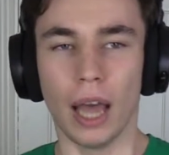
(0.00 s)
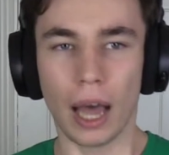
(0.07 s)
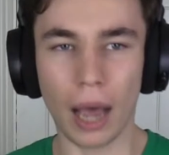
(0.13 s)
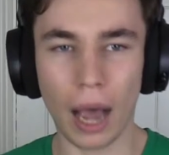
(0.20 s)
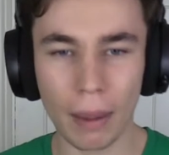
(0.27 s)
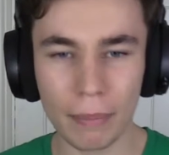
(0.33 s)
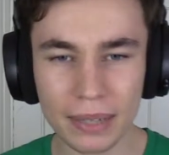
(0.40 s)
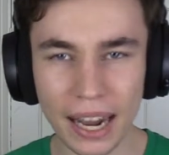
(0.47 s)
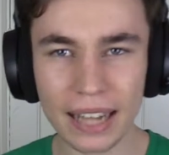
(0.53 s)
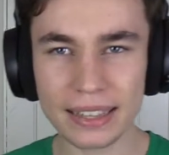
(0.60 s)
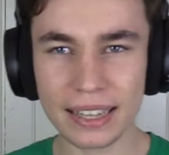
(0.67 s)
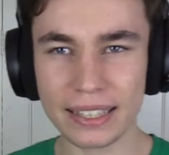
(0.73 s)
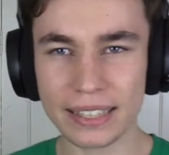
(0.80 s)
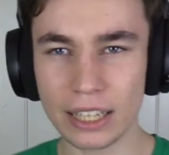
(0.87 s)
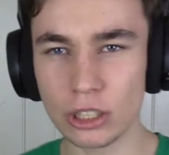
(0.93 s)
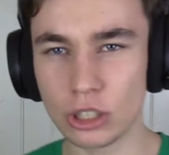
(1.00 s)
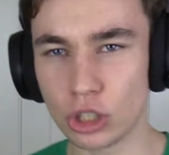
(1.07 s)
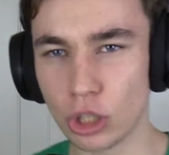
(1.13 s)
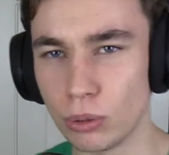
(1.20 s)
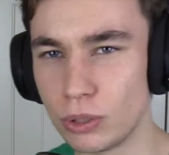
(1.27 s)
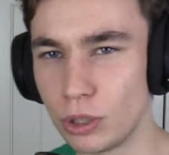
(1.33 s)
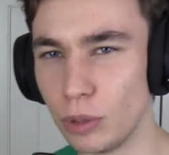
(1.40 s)
I'm glad they didn't
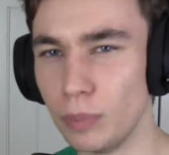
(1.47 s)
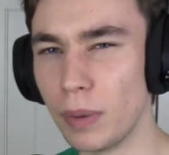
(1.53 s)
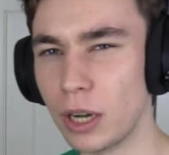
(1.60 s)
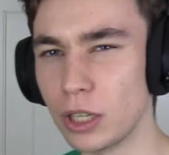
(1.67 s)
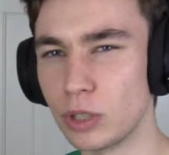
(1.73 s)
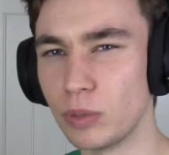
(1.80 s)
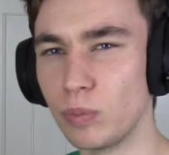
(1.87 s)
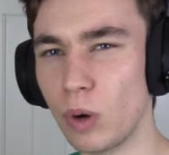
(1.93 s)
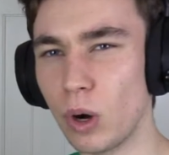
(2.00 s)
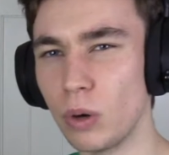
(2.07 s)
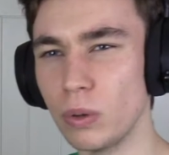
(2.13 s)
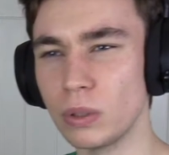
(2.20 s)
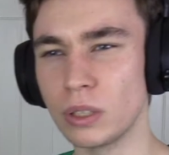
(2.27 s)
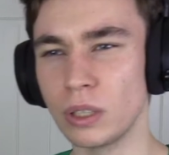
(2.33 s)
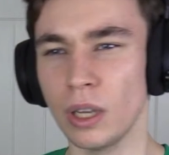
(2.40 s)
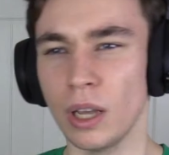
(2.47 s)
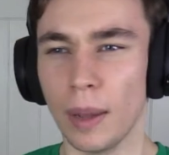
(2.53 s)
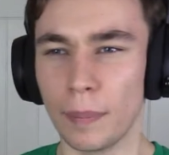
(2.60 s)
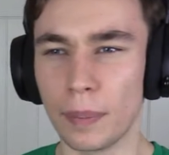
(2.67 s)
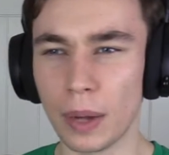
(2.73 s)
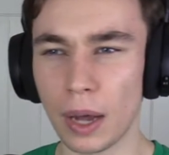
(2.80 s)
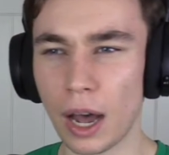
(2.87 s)
show too much of Walt,
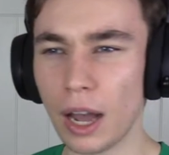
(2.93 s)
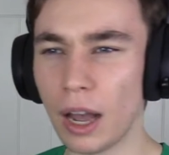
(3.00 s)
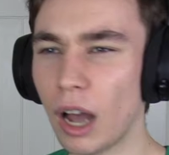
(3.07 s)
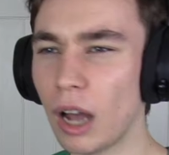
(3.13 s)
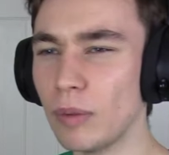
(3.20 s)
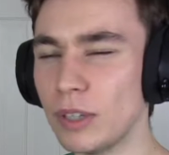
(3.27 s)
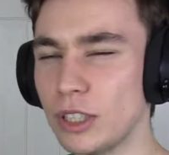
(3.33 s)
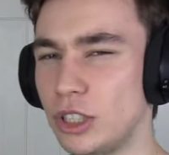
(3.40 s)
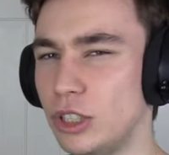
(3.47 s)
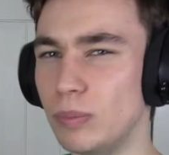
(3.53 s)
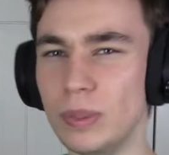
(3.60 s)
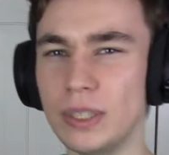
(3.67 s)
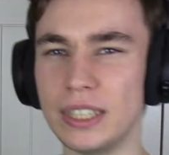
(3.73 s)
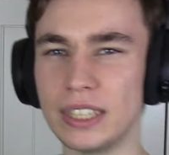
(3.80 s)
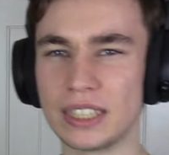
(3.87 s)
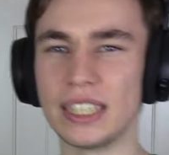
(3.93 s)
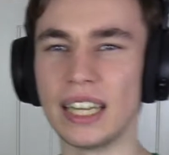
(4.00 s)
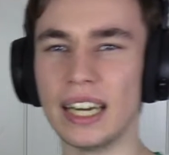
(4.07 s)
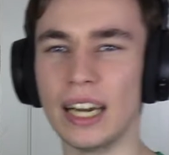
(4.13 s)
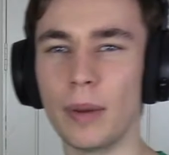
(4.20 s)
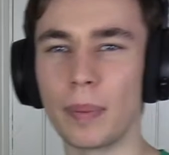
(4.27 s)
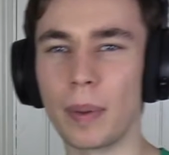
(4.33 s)
but I wish we did see
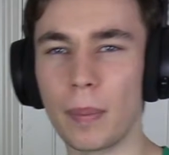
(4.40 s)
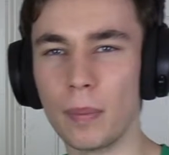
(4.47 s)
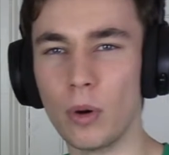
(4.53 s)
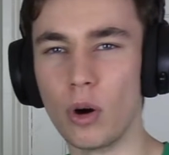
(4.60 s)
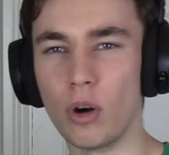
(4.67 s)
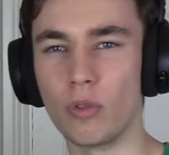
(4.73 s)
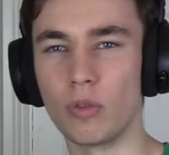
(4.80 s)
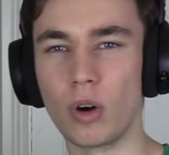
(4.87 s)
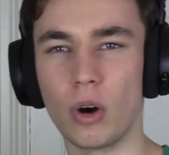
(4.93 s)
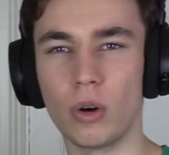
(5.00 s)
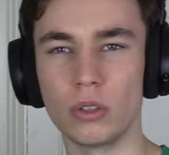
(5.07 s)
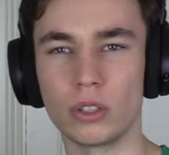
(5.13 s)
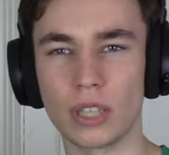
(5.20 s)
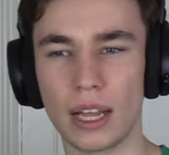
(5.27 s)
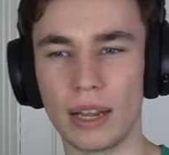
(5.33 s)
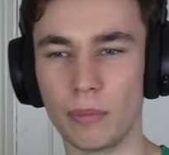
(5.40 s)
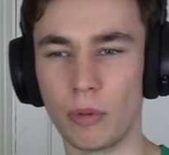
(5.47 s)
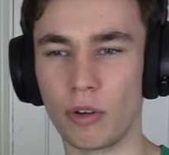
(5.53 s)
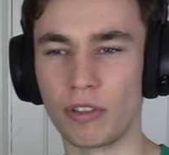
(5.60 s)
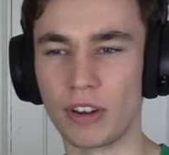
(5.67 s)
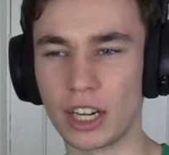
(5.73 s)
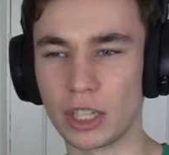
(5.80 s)
a little bit more of Walt and
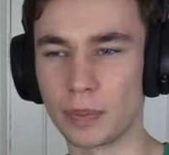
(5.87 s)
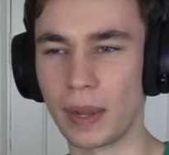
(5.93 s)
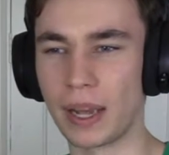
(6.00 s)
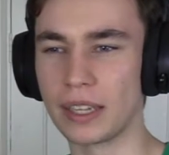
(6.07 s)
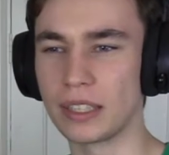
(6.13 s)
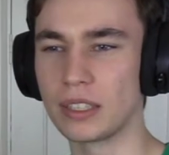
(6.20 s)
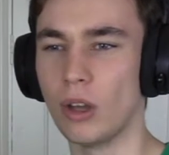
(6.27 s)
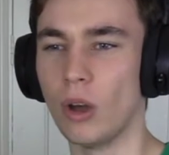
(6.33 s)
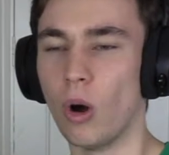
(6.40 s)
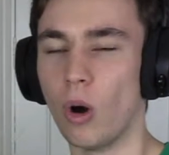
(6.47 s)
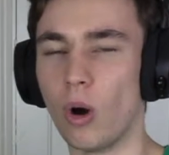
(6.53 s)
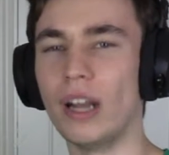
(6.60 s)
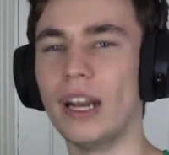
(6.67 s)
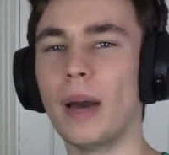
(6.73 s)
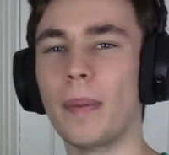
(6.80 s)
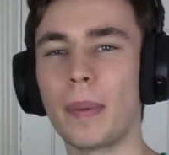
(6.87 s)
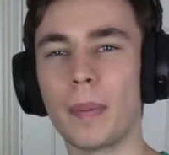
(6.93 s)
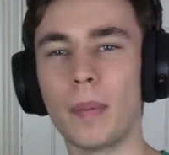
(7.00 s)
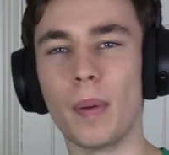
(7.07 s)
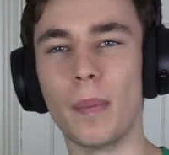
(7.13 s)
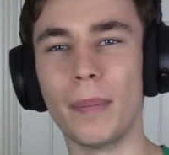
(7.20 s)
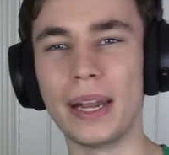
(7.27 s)
more flashbacks, or a little bit
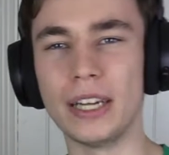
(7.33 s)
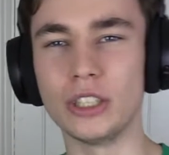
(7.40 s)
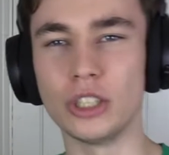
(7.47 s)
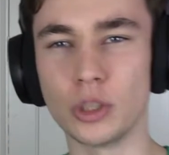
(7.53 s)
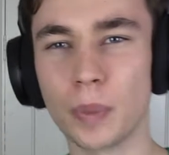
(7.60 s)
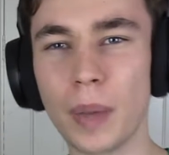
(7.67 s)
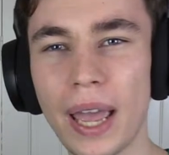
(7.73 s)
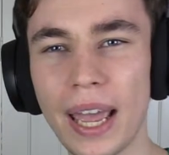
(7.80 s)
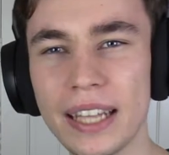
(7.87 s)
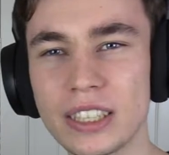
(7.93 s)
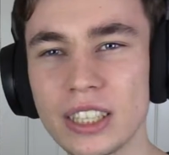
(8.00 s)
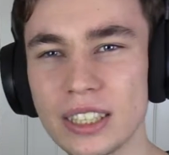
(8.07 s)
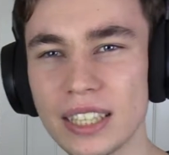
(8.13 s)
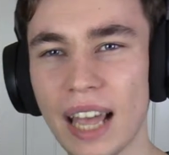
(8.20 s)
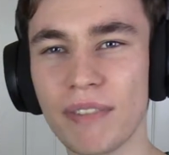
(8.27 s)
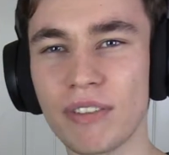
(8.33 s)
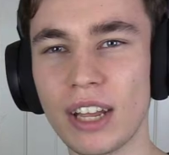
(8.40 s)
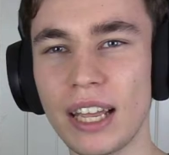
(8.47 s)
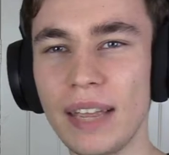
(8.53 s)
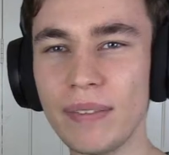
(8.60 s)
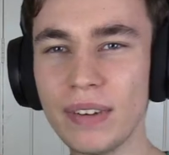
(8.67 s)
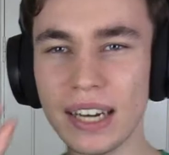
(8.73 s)
more mentions. But it does have
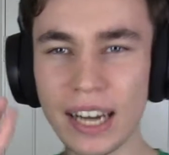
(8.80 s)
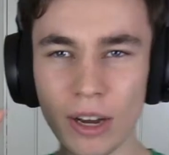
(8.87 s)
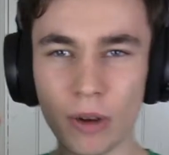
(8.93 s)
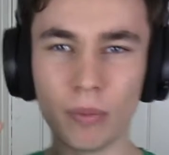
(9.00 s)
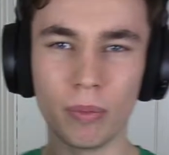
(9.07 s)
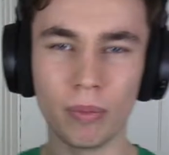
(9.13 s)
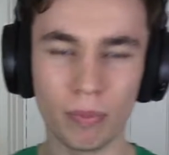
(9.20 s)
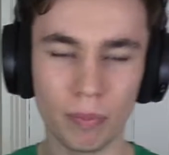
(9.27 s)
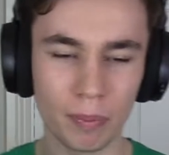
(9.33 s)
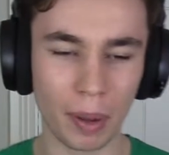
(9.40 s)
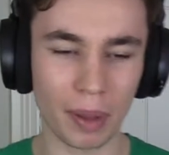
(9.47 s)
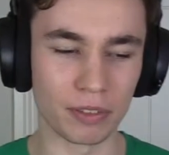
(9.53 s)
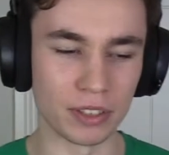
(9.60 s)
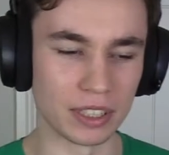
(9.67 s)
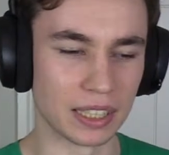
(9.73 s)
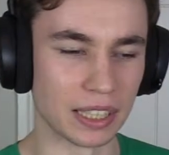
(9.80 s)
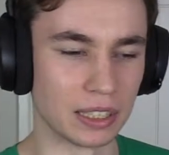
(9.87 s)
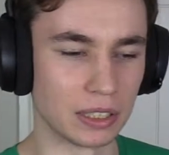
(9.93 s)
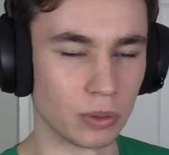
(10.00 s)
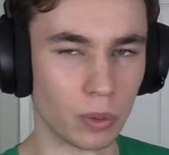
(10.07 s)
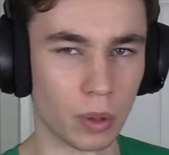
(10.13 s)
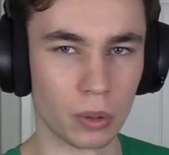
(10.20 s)
like even little
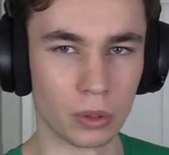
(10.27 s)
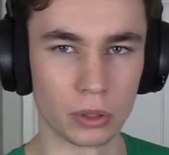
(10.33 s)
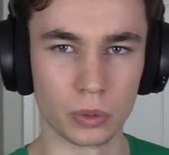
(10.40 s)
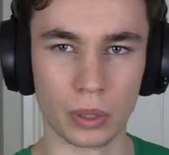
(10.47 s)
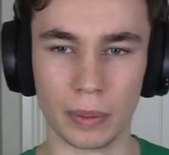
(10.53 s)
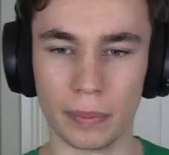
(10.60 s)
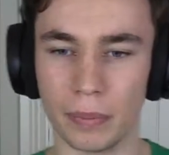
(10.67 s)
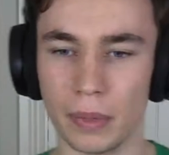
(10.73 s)
references to him.